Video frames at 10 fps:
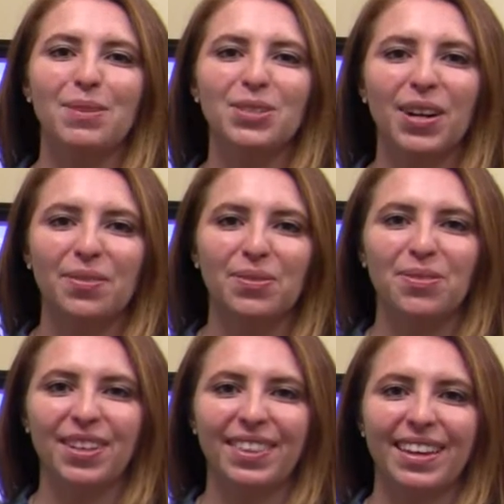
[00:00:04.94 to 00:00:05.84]
Andrea from
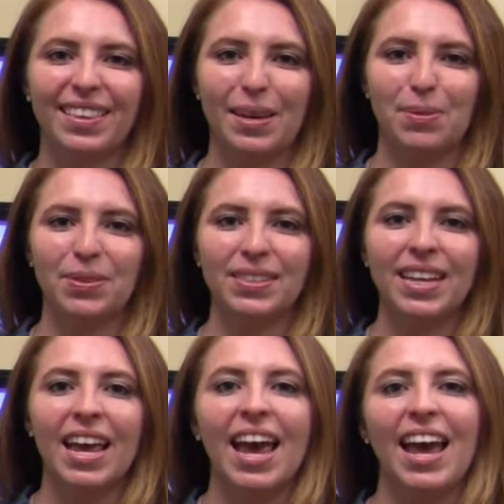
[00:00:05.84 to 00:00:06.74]
Rethink Labels.
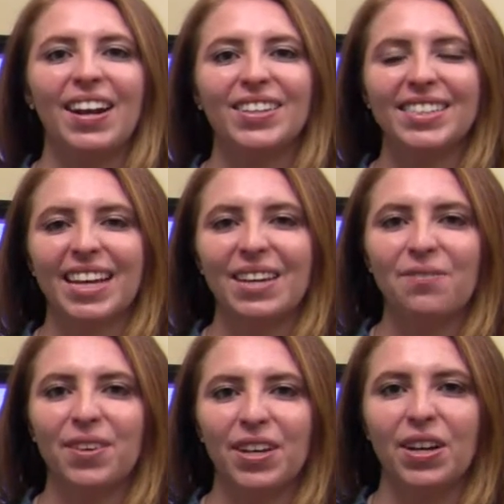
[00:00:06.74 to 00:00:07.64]
In our second
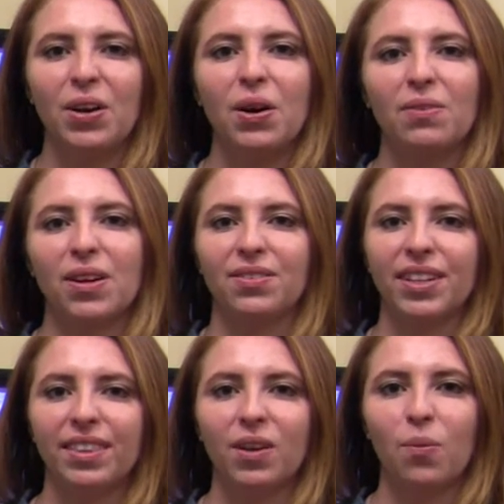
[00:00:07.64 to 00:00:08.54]
video of our
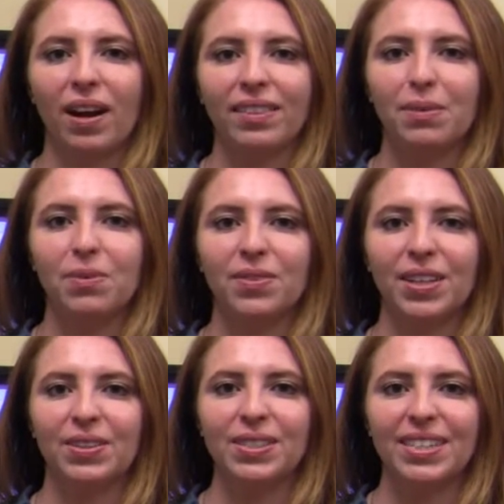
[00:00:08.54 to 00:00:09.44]
Rethink Wine Label
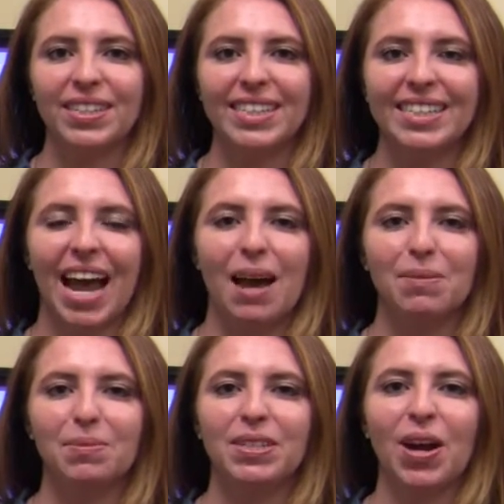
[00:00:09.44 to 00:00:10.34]
video series, I'm
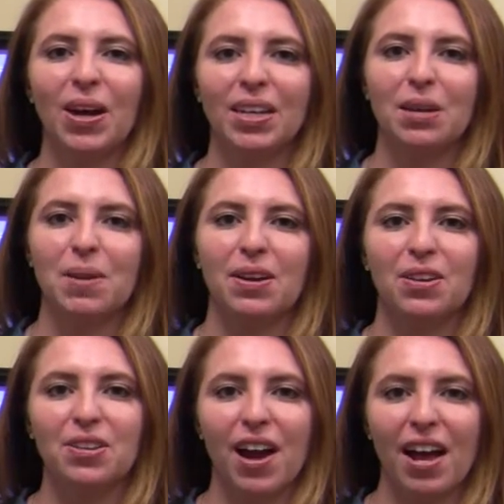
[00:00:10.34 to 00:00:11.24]
going to be talking about our
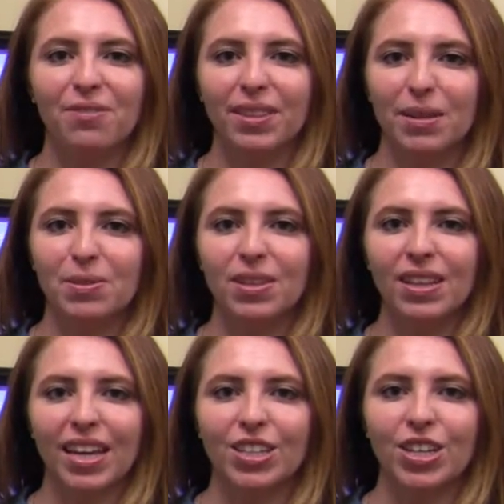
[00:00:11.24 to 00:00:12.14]
craft label
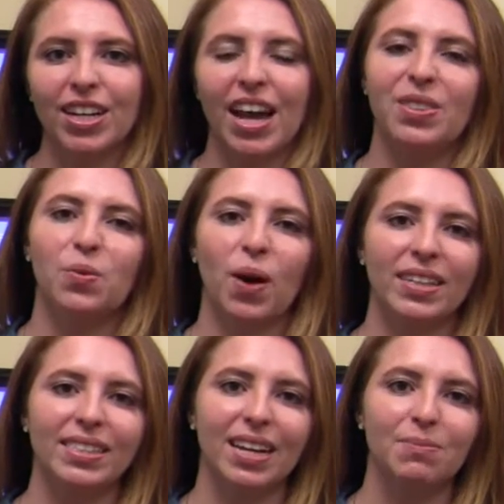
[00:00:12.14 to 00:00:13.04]
collection and the wine
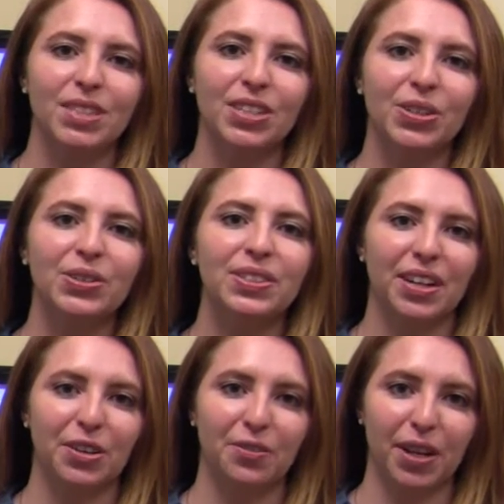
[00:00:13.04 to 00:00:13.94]
stock materials that
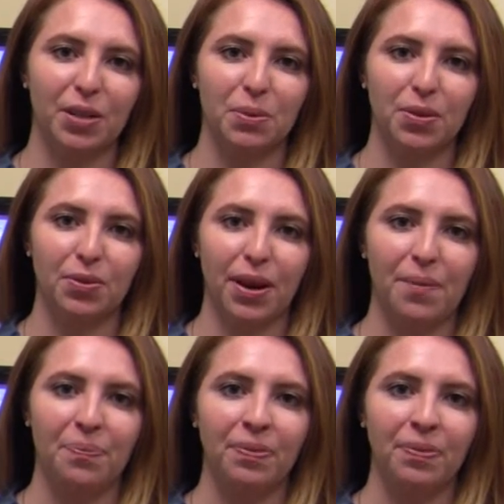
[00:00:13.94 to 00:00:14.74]
are available through it.